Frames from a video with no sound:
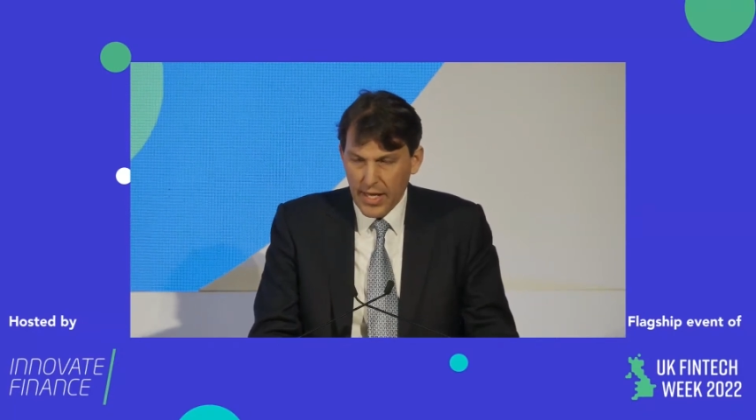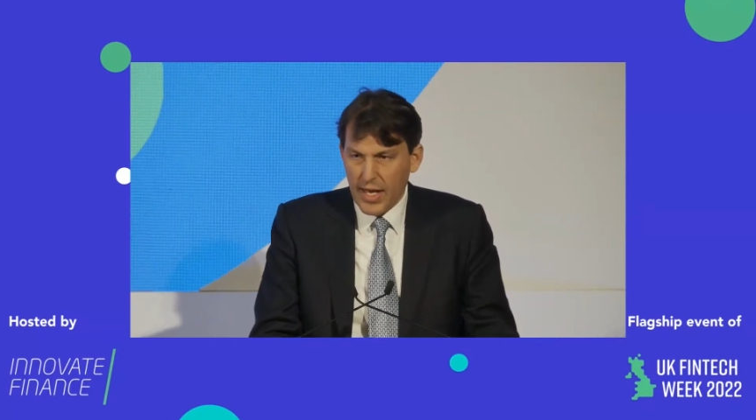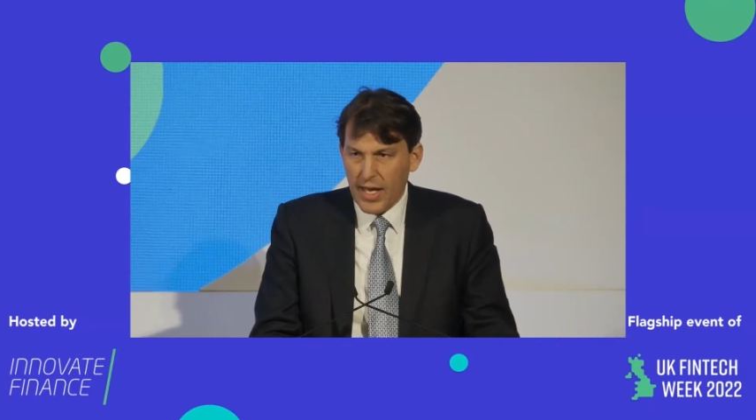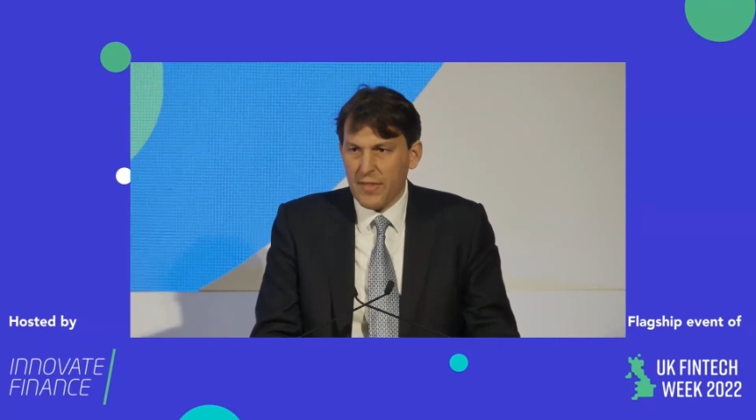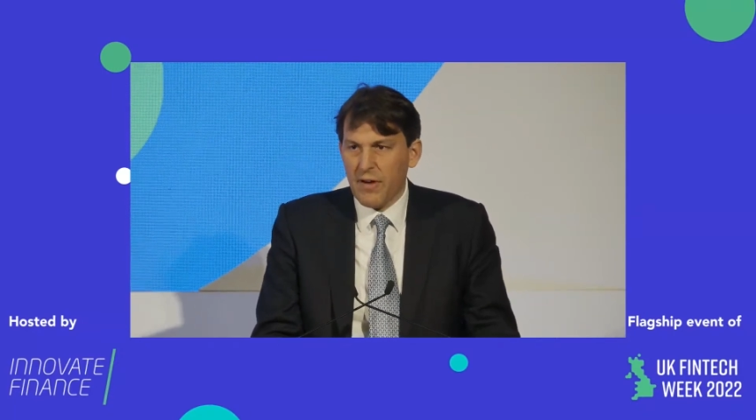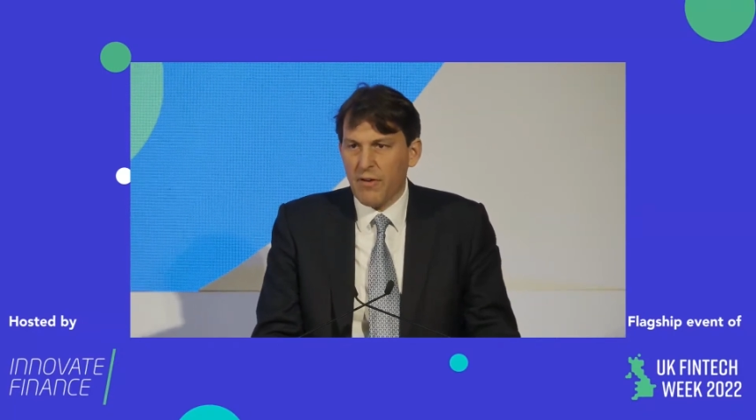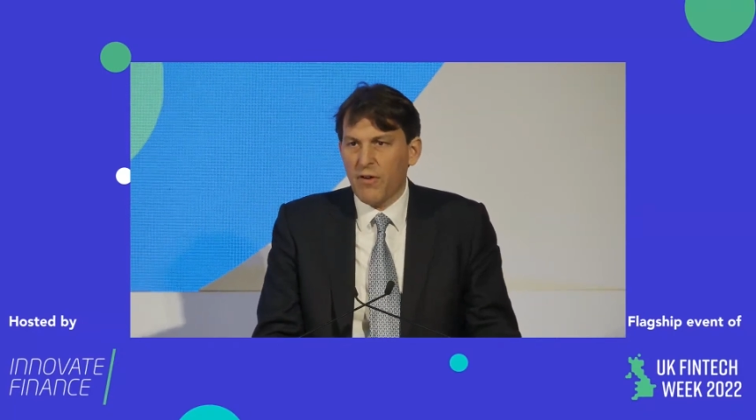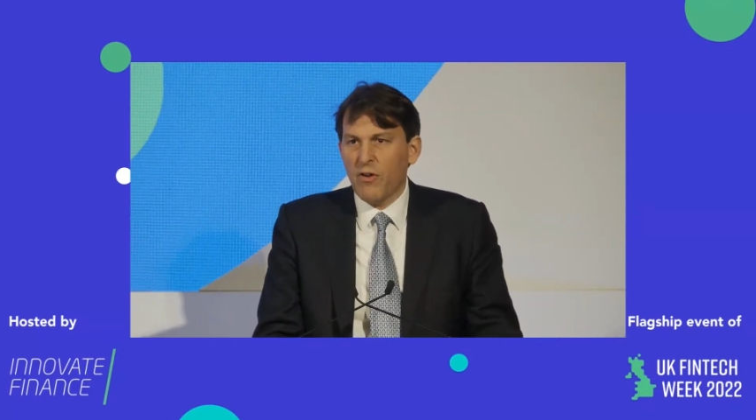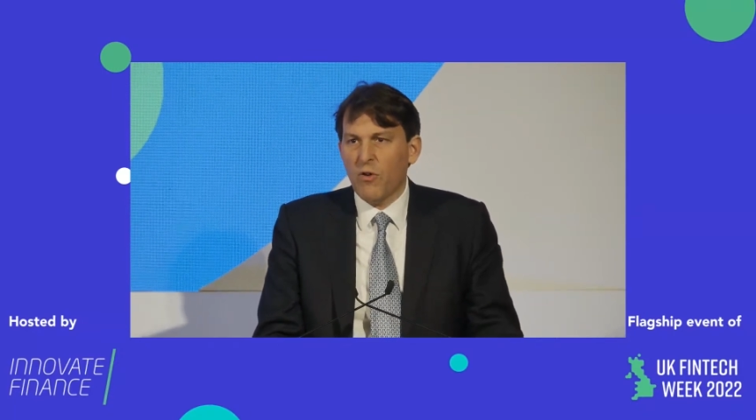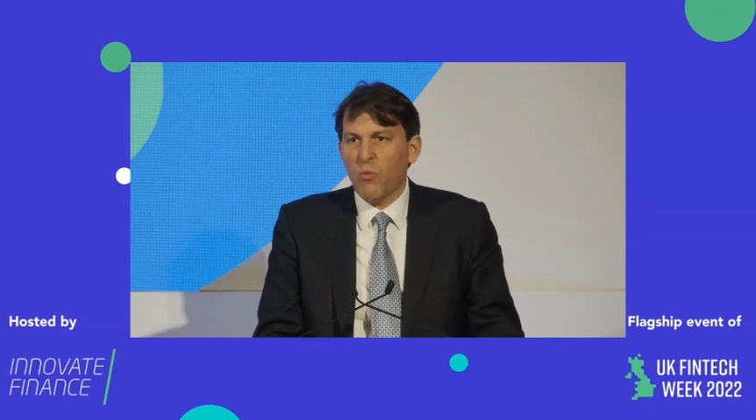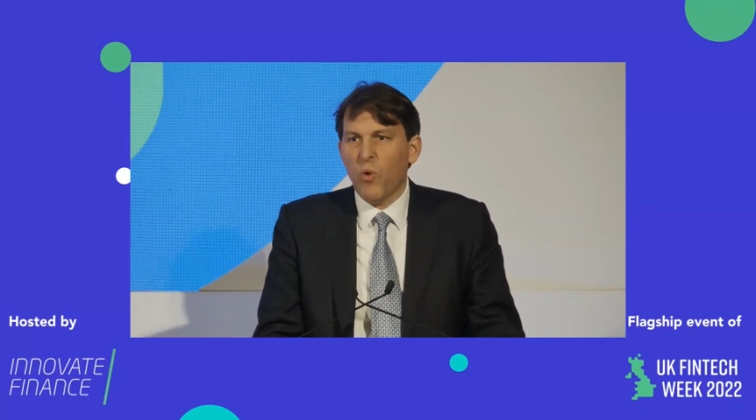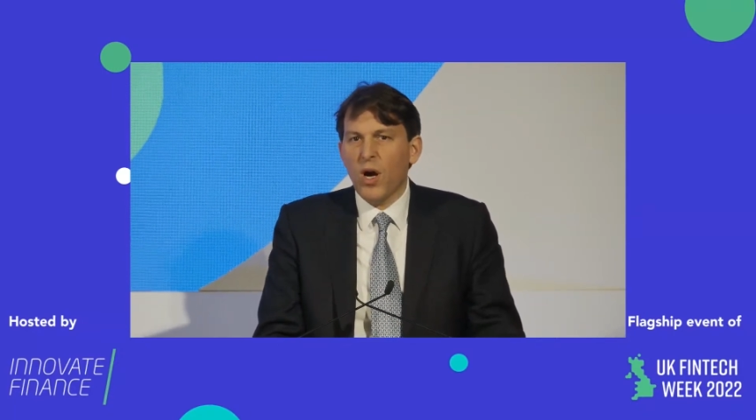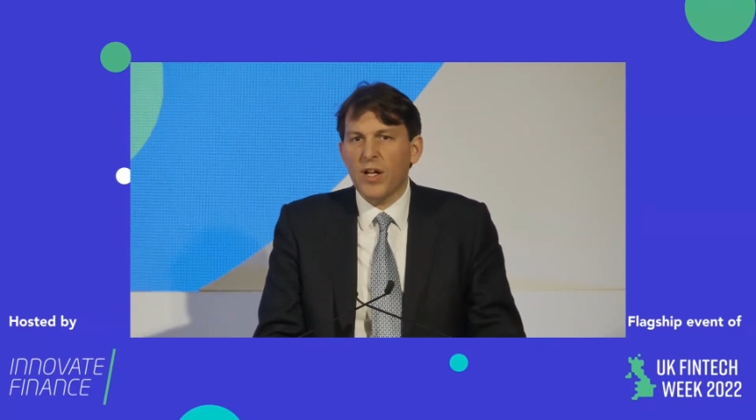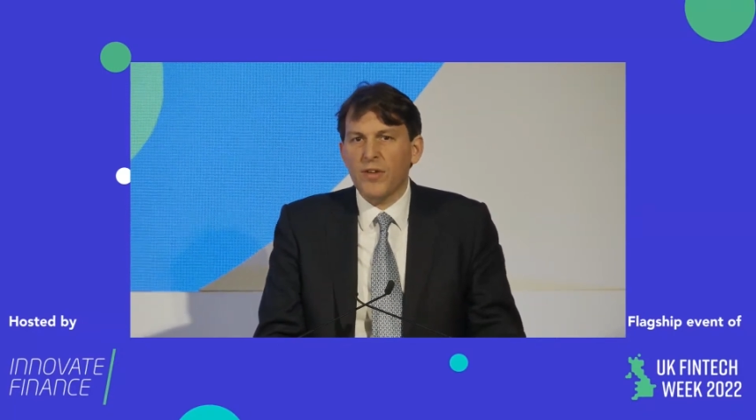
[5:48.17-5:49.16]
and there are a
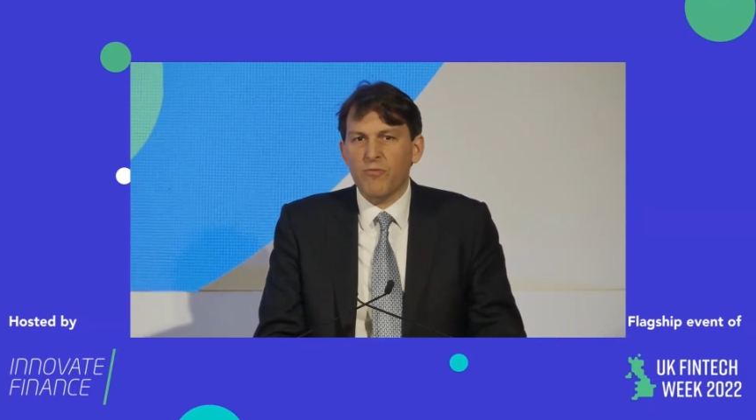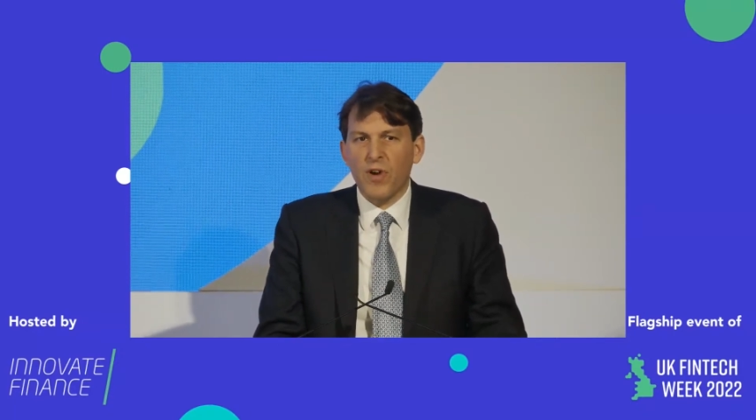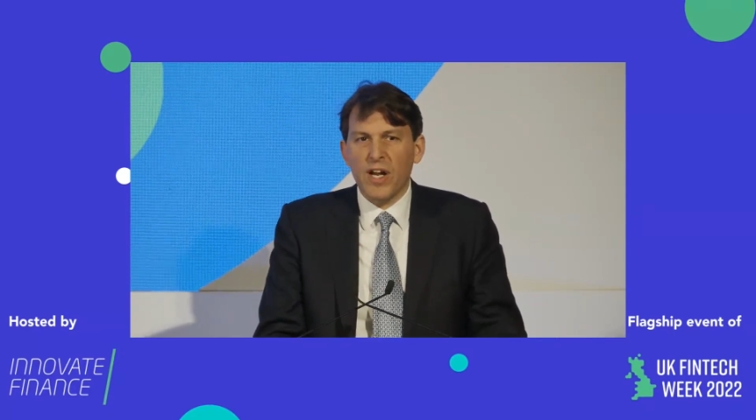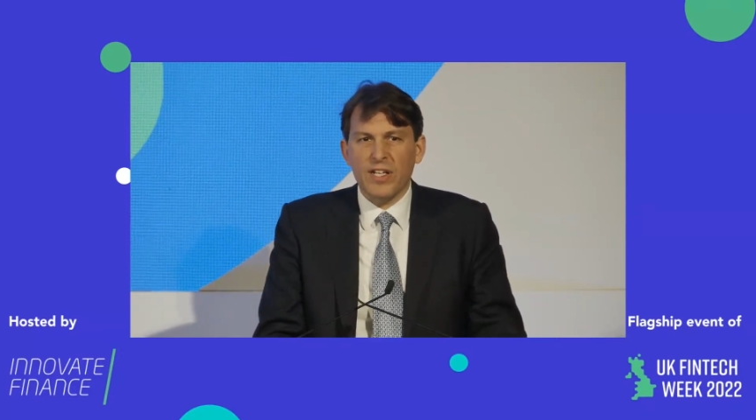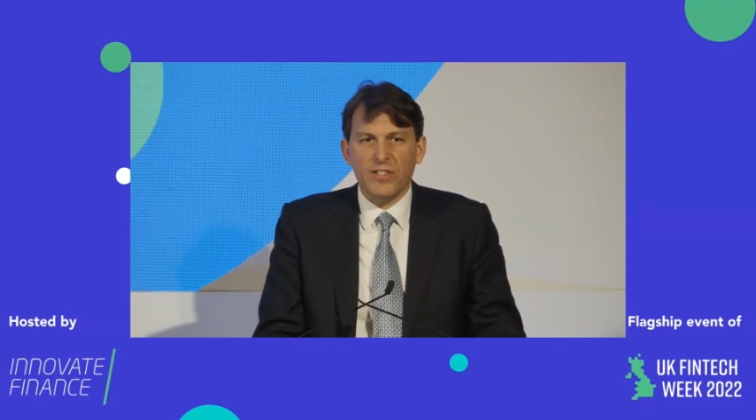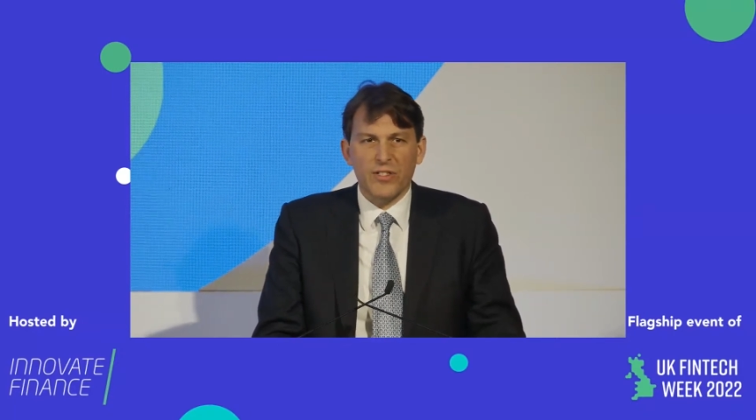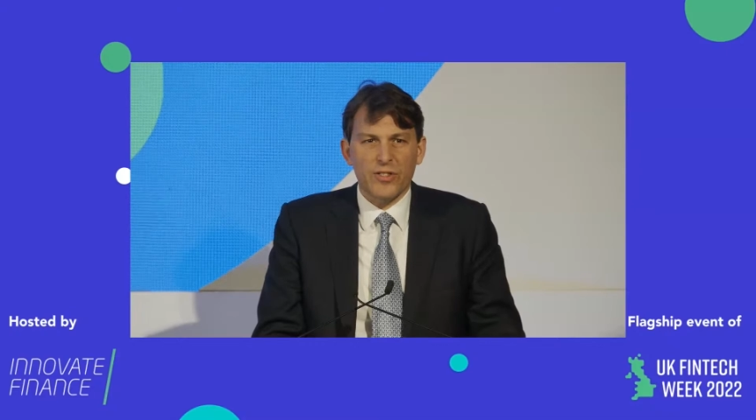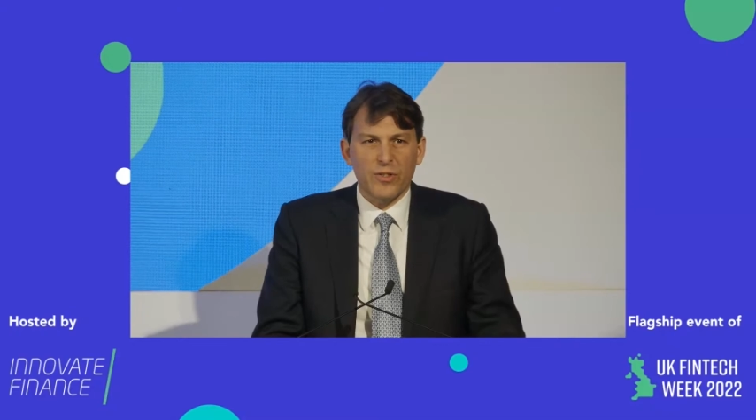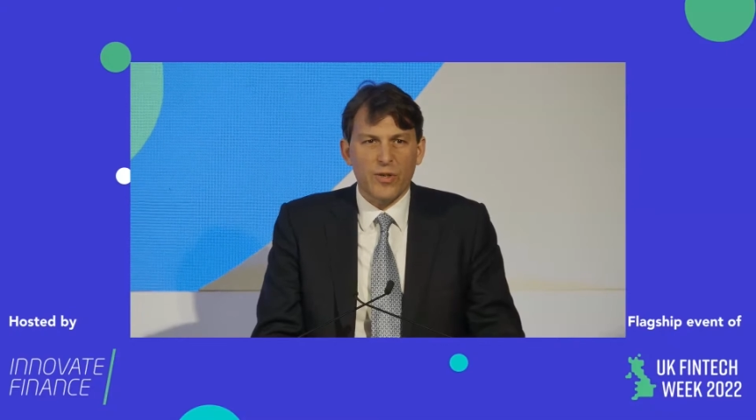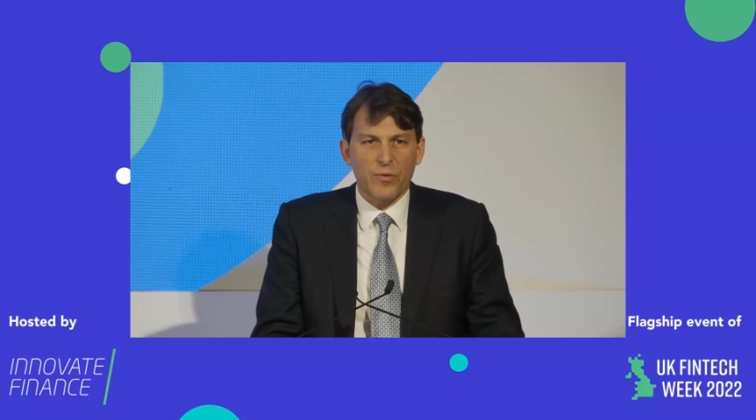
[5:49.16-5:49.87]
wide range